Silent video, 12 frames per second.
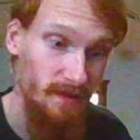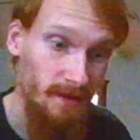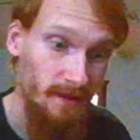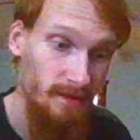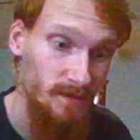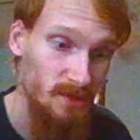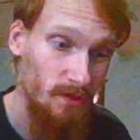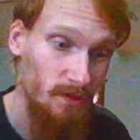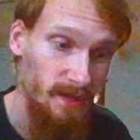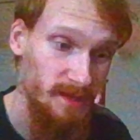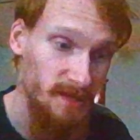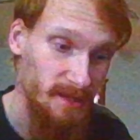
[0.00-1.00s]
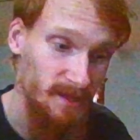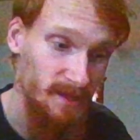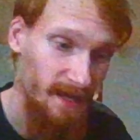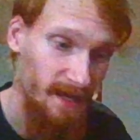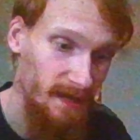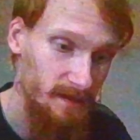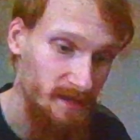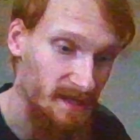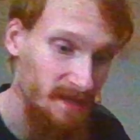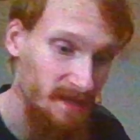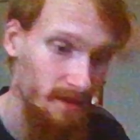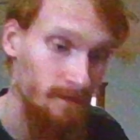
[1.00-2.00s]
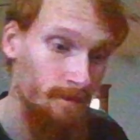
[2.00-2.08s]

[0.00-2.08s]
at 26-18.